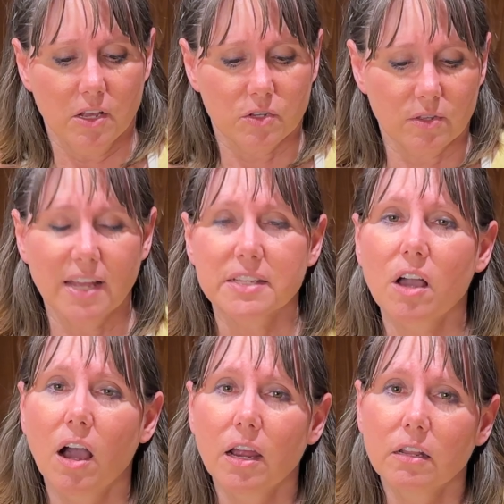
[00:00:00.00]
So that's
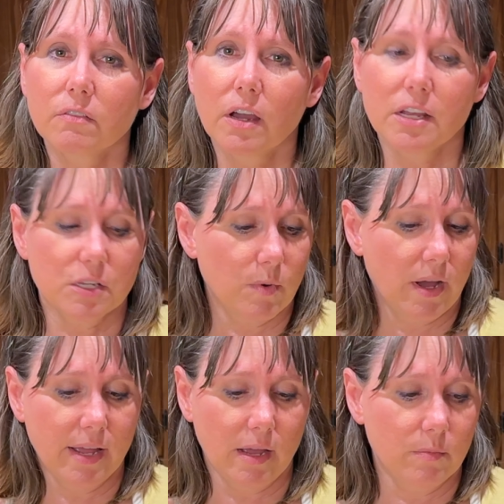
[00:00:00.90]
kind of, guys,
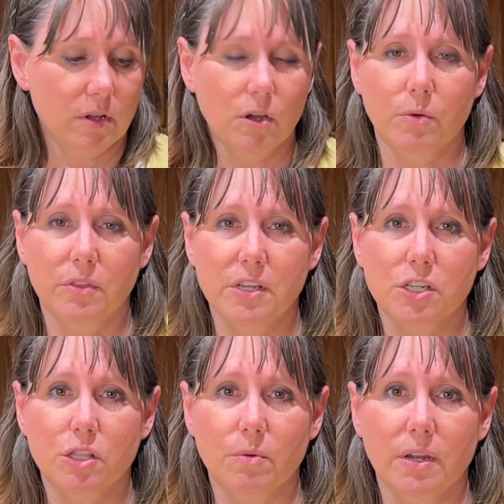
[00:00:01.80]
why I'm going to go with
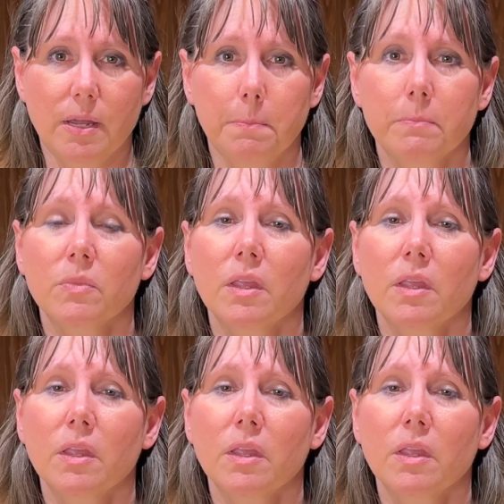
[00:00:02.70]
these 3.